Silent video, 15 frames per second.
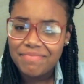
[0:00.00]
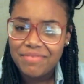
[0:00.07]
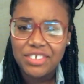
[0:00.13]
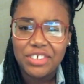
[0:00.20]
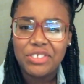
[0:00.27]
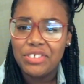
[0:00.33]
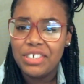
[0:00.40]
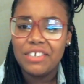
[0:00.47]

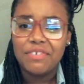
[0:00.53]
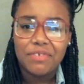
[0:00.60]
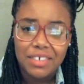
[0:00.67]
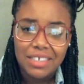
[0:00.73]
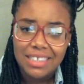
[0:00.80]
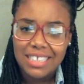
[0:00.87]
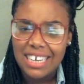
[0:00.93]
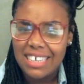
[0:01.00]
just
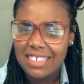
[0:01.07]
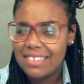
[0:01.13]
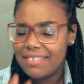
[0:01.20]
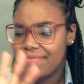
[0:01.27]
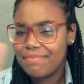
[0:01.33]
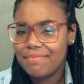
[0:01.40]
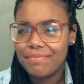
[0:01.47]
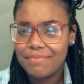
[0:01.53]
different. That
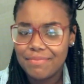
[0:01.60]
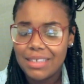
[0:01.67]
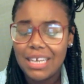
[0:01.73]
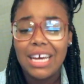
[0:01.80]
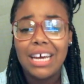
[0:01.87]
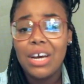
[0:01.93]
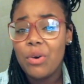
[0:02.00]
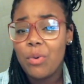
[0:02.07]

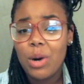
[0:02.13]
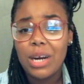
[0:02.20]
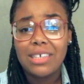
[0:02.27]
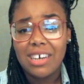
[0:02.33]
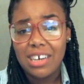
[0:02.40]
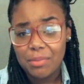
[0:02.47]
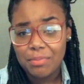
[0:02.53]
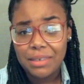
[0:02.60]
we're ain't
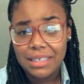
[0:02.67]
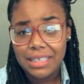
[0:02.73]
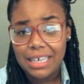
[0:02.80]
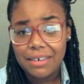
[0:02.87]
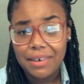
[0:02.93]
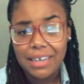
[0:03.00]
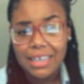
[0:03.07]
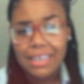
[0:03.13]
talking about that right